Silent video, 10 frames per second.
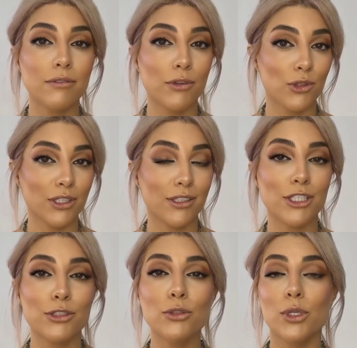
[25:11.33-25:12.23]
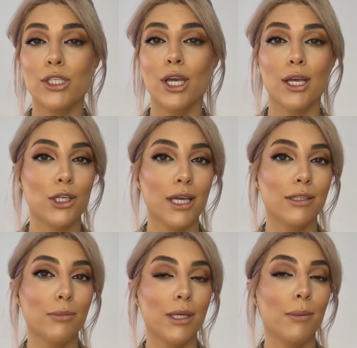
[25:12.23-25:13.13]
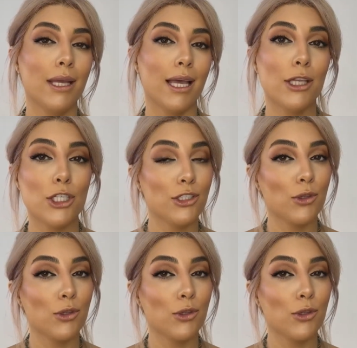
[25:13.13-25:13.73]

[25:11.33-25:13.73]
You can see its green color has made my lashes